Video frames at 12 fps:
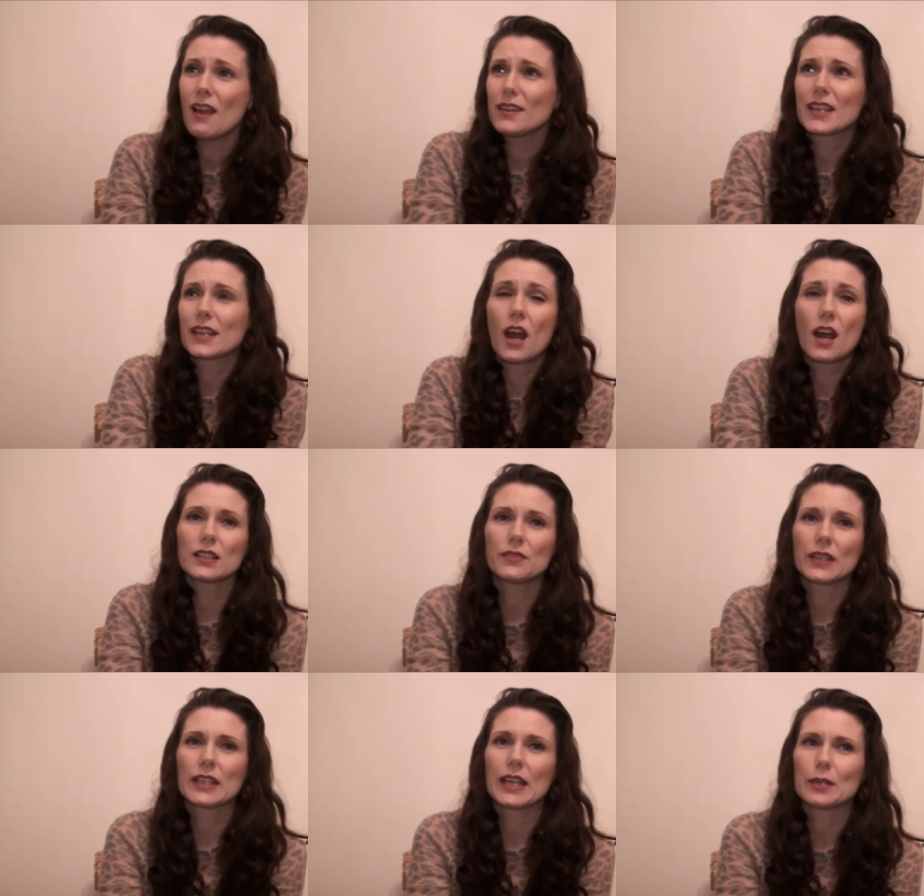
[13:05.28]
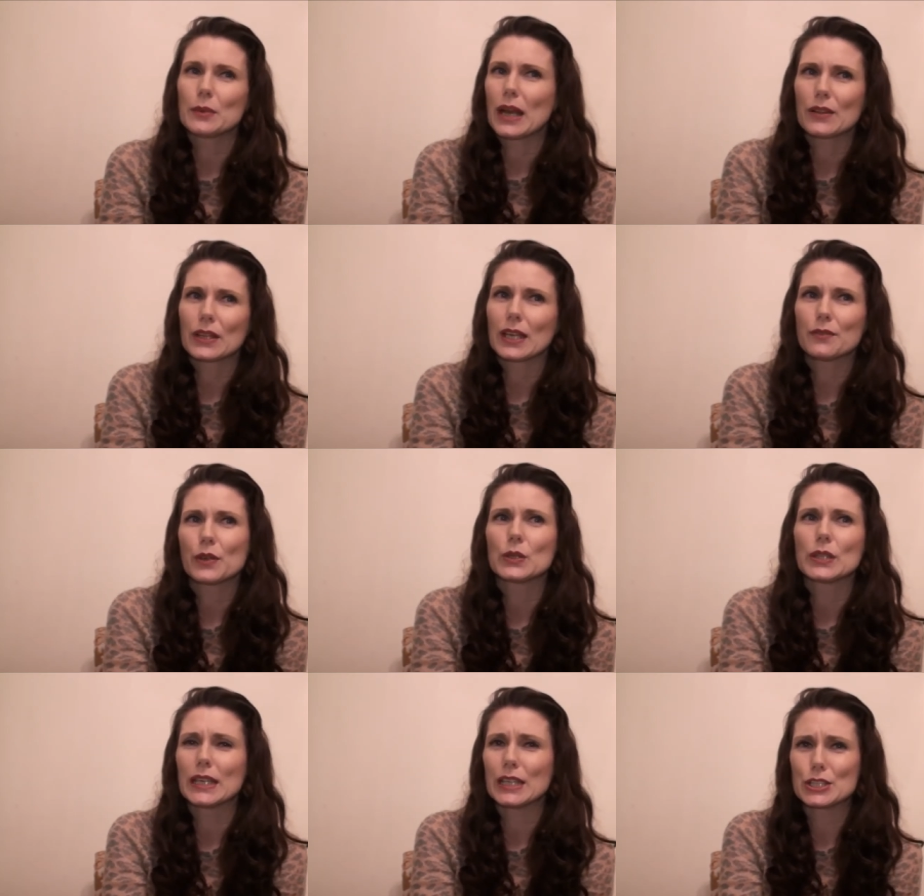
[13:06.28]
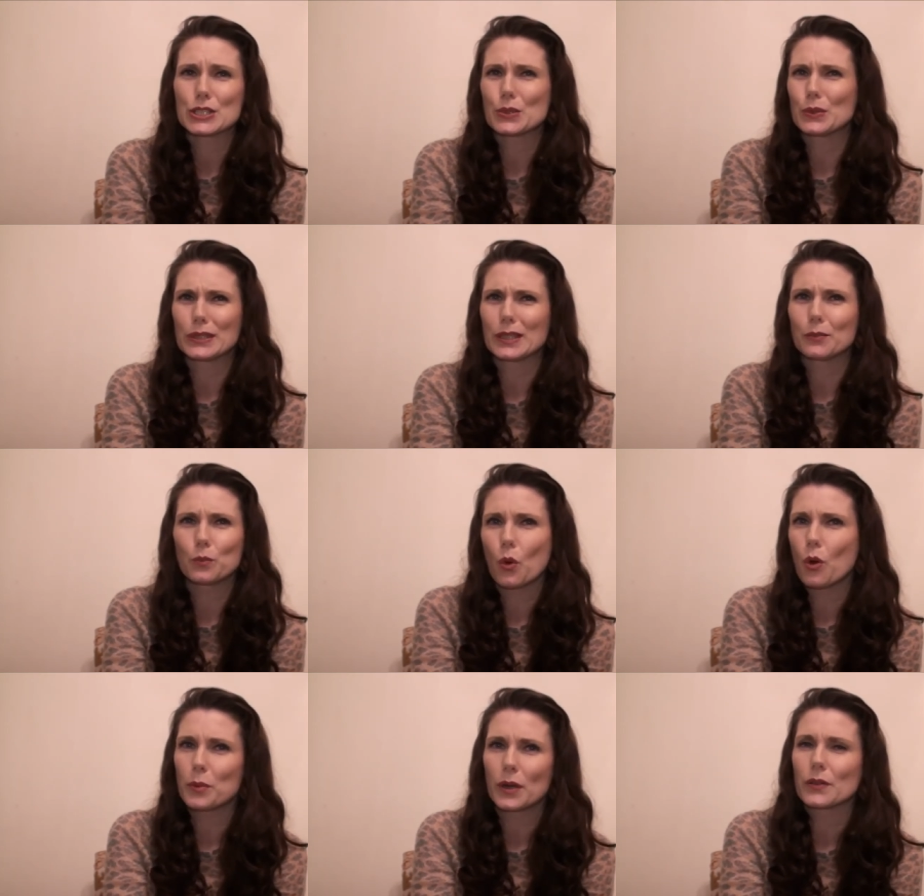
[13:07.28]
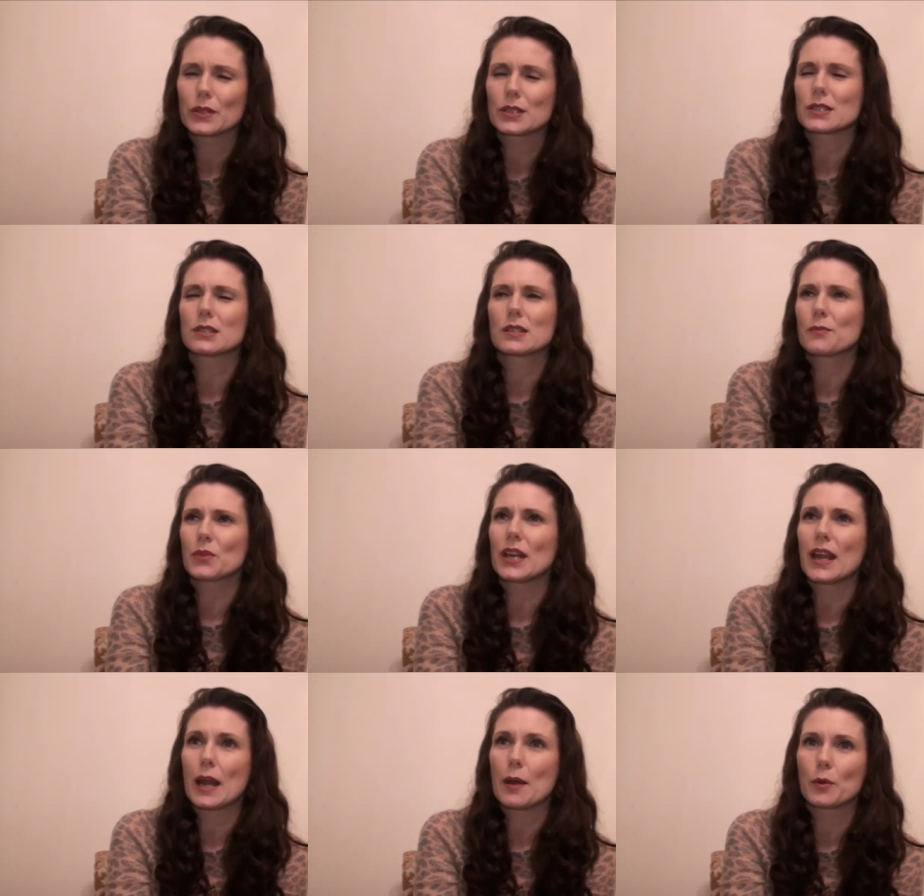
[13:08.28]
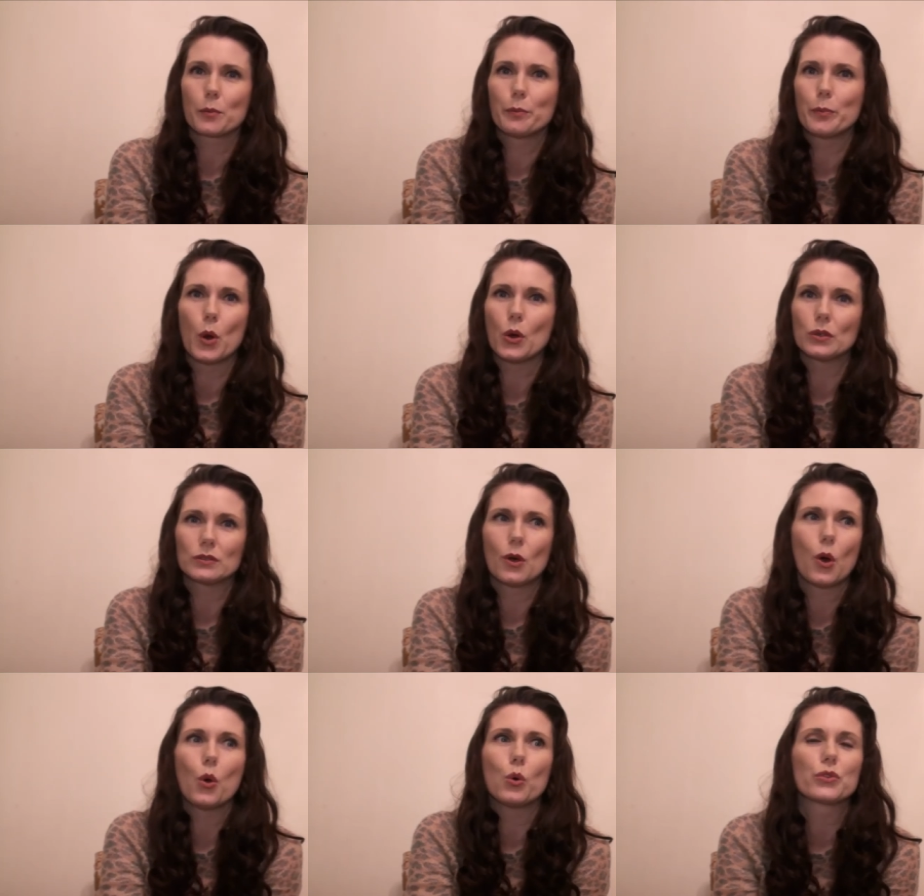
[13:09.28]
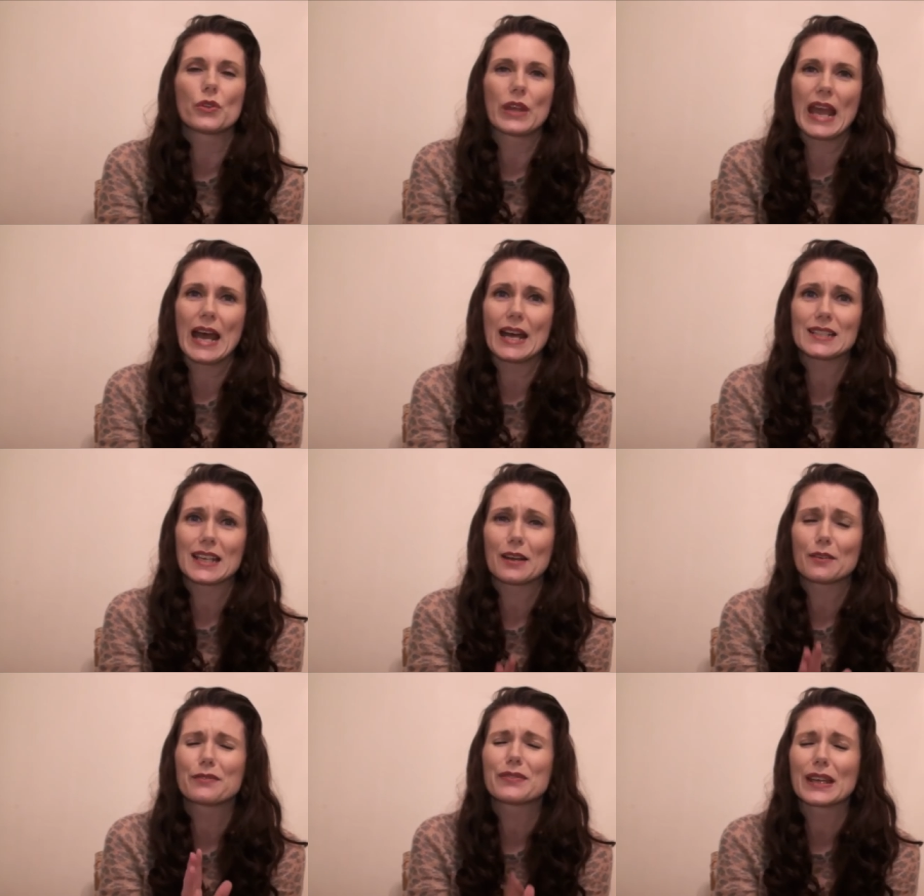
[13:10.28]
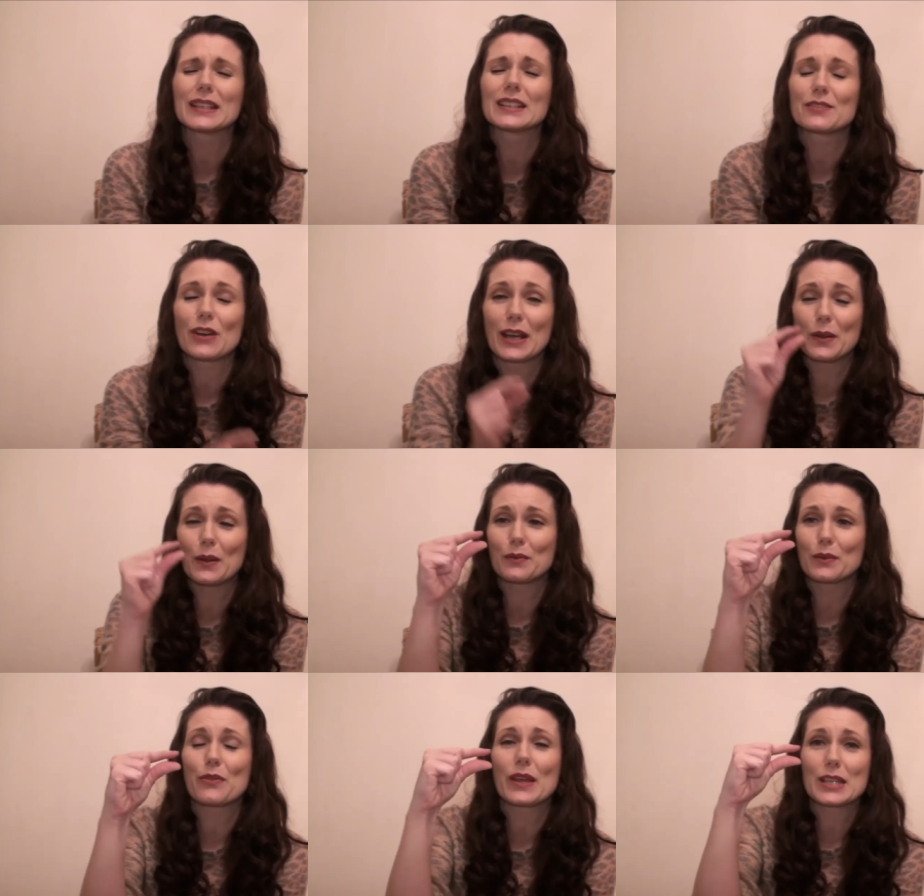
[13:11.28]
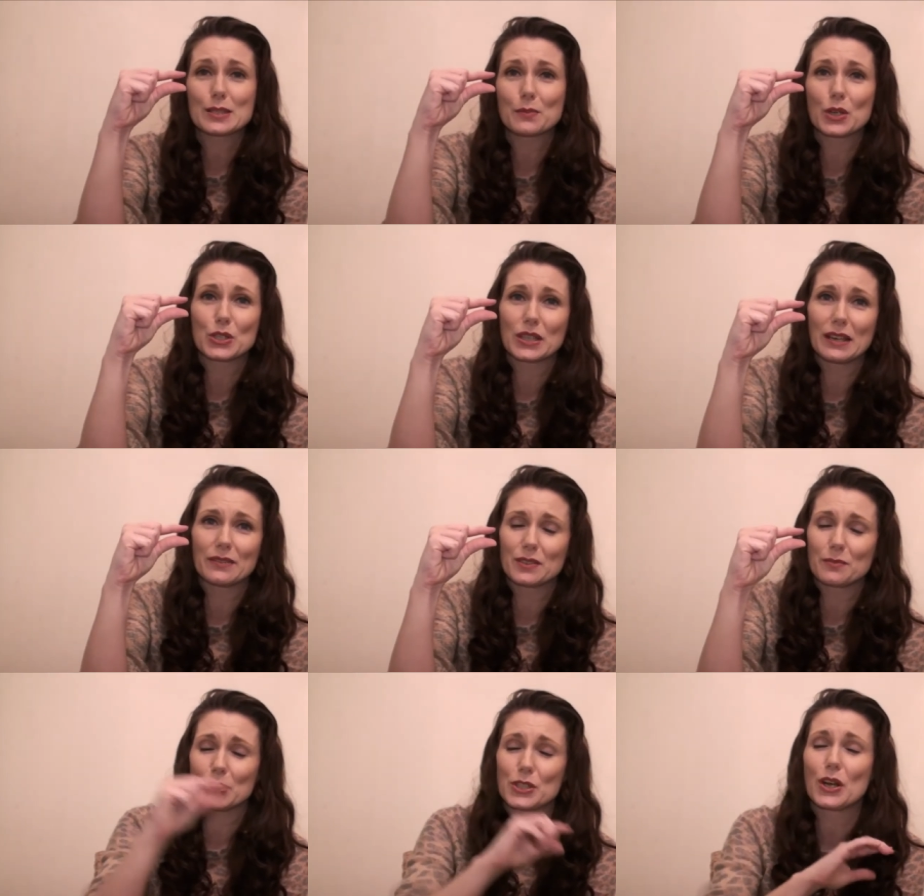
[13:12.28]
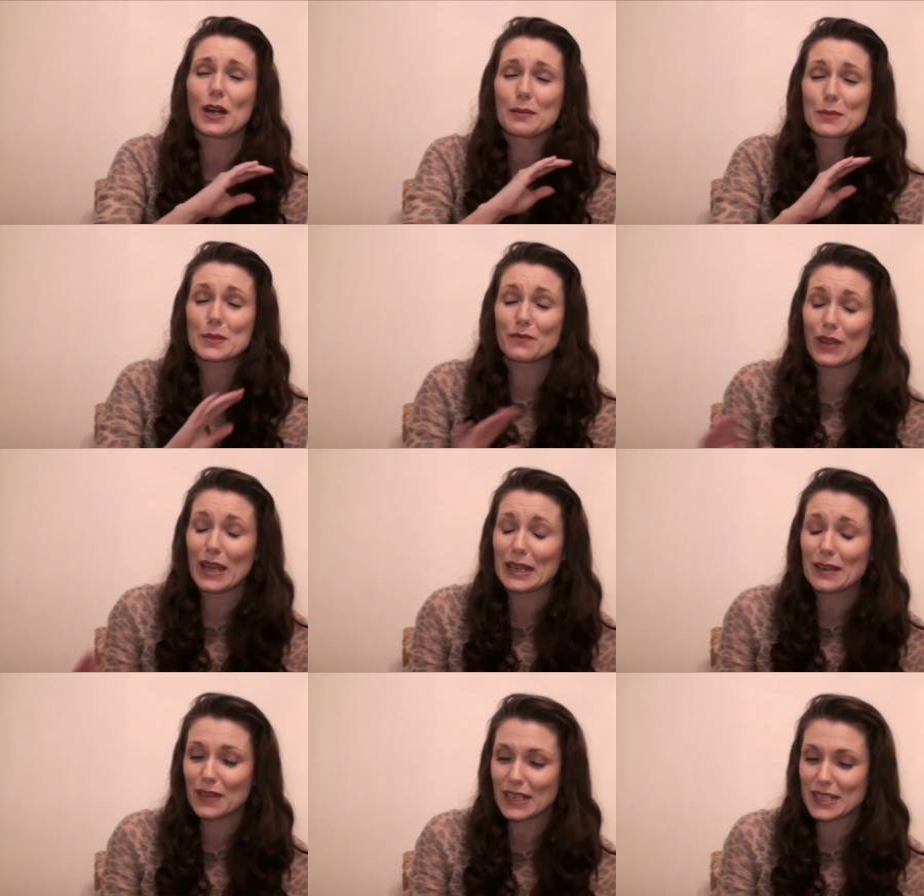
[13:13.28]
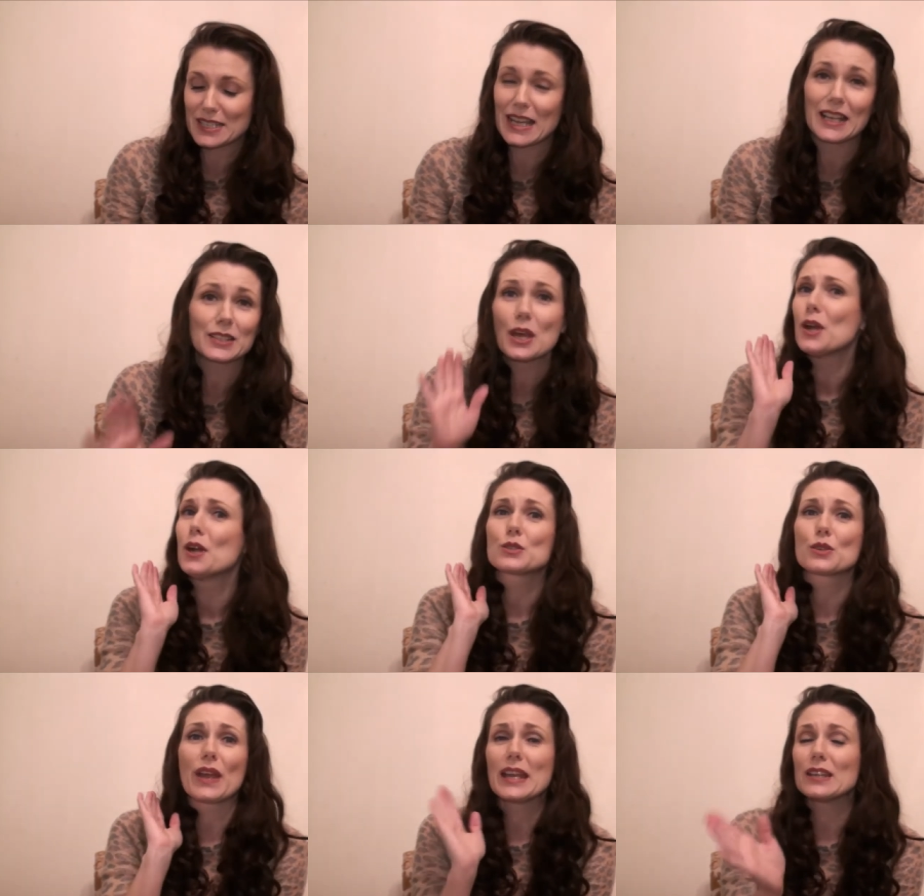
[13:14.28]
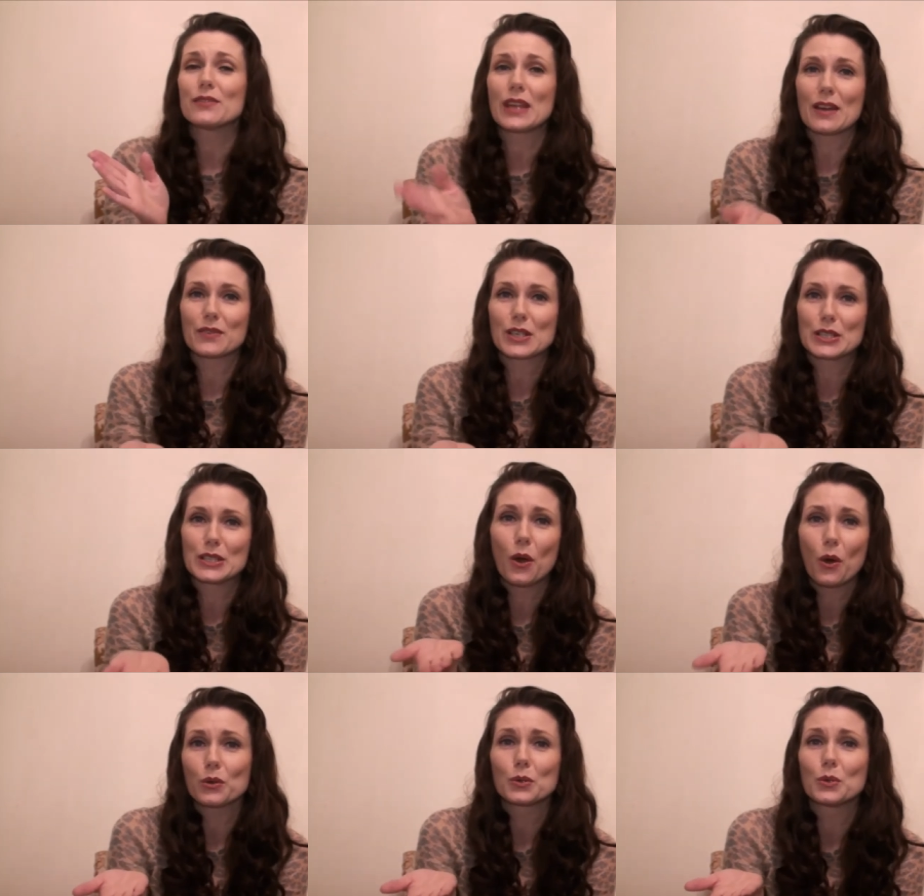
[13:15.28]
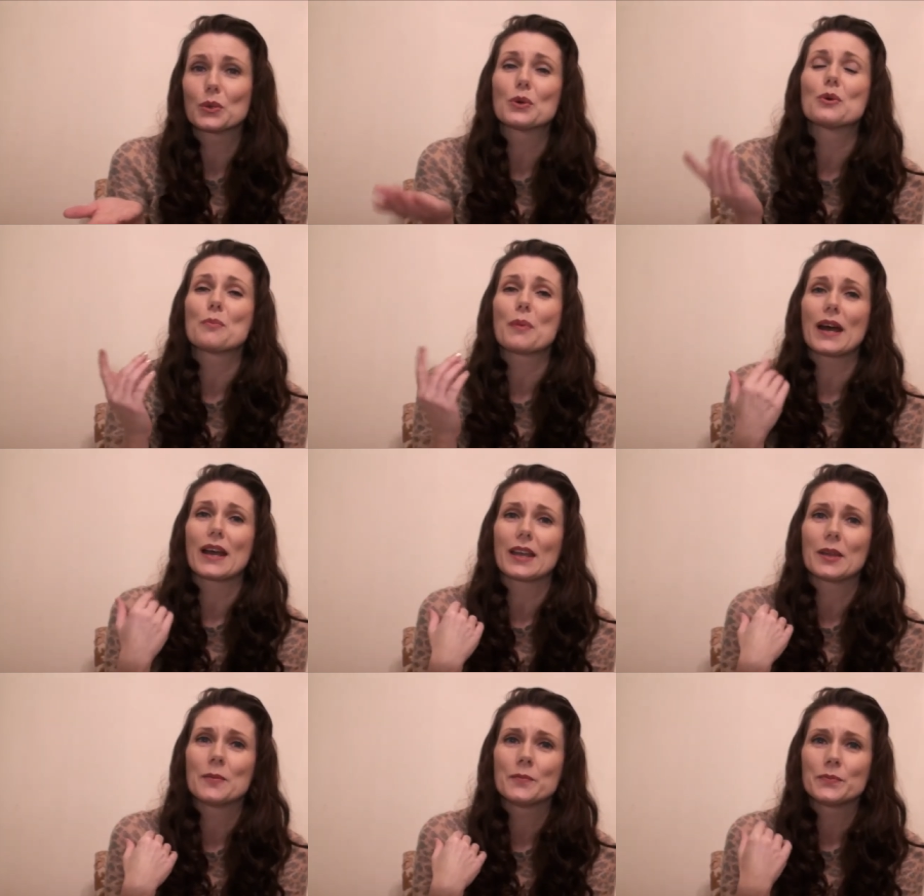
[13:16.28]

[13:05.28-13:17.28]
You can hardly find it anywhere. I think I found it ages ago in like Watt Brothers or something and I bought all that they had and I've finally ran out. I've got this much left in my jar. I'm very, very sad. So if any of you ever see Hot Cocoa by